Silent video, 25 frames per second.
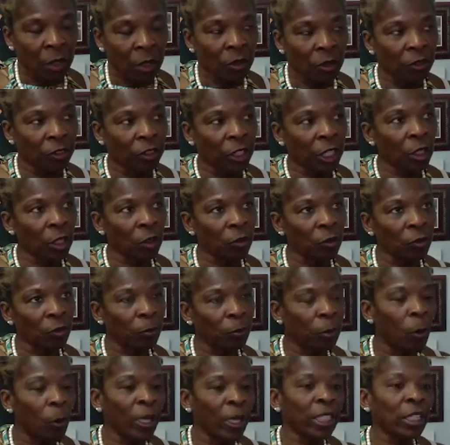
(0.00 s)
their
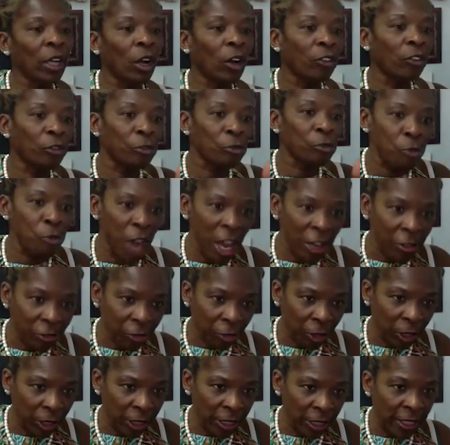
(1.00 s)
point of
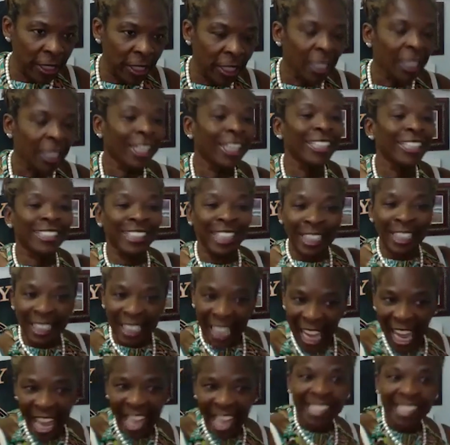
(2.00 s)
reference is the
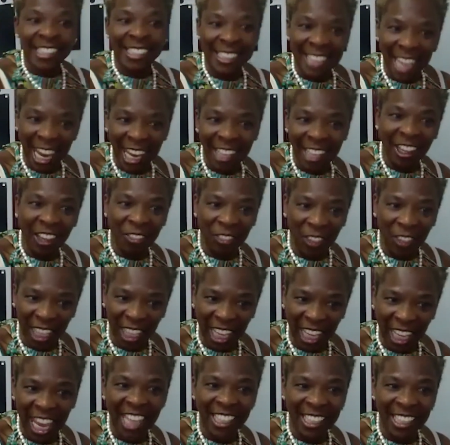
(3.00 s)
last day that they
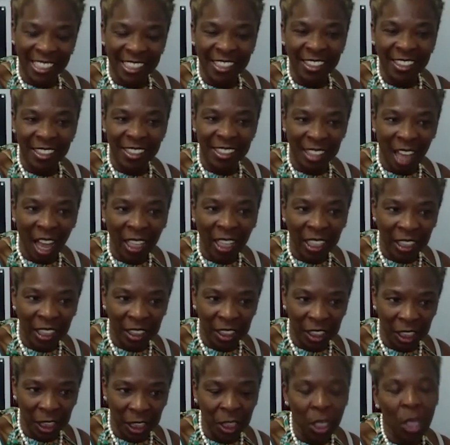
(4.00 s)
had in
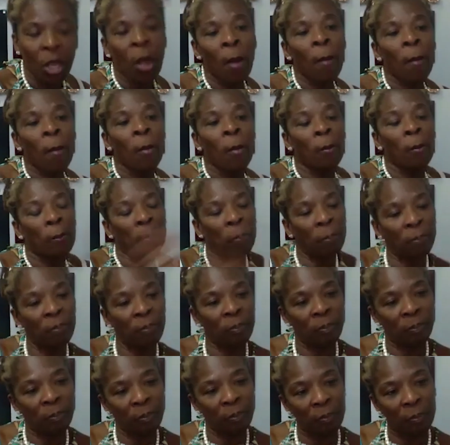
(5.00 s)
society
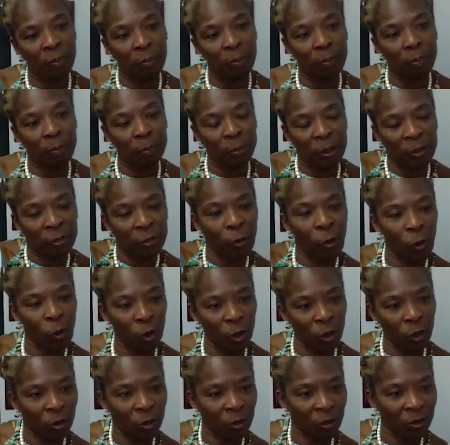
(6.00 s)

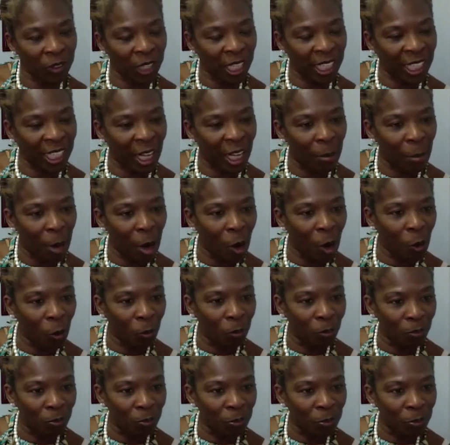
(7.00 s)
before they come home.
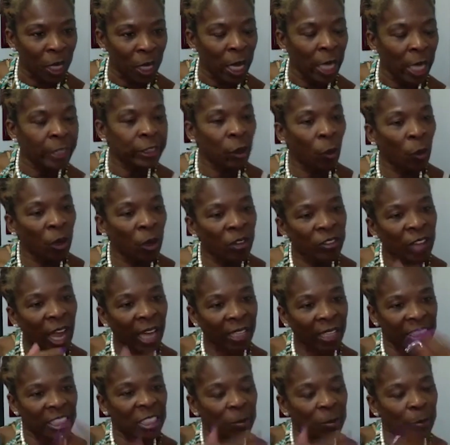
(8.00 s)
And so we've
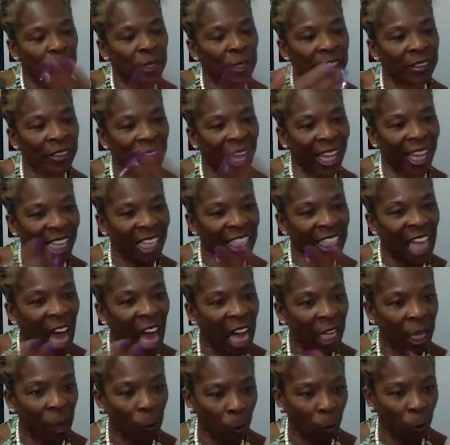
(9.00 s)
got to speed that
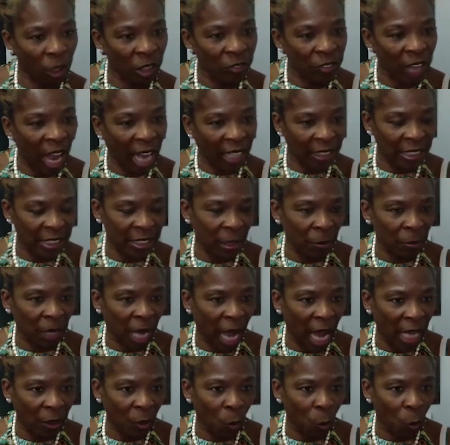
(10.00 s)
clock up. We've got to some
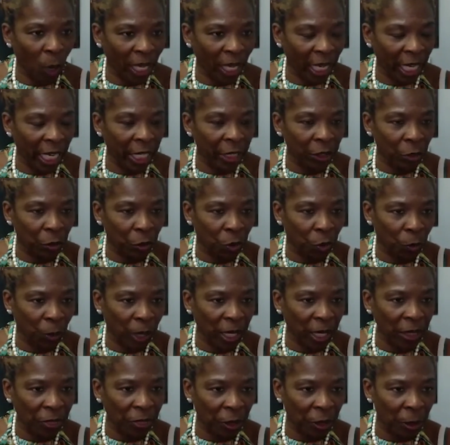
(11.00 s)
kind of way
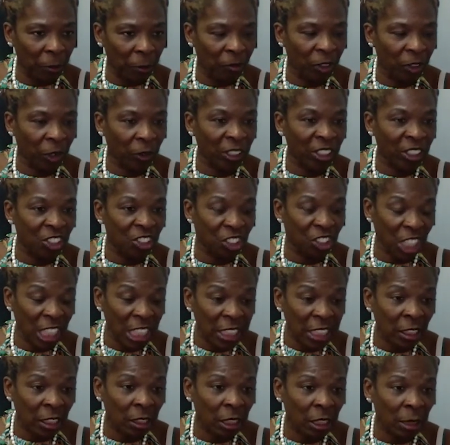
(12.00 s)
integrate them very
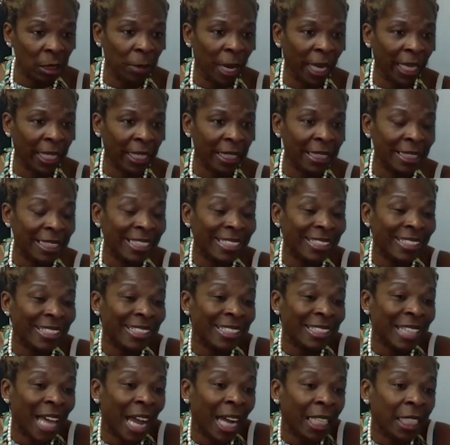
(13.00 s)
gently back into
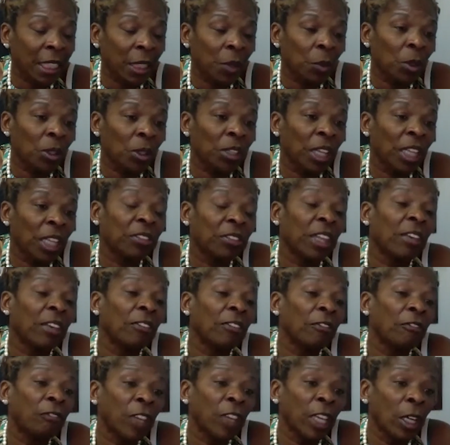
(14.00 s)
society where that
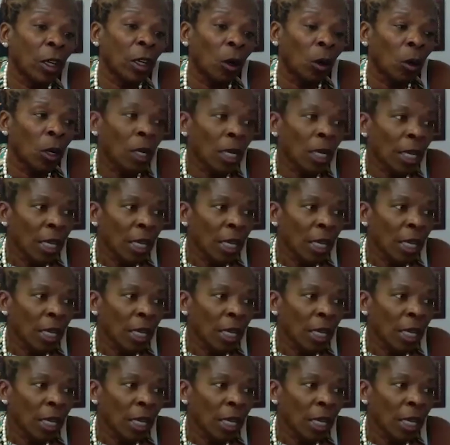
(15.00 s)
they feel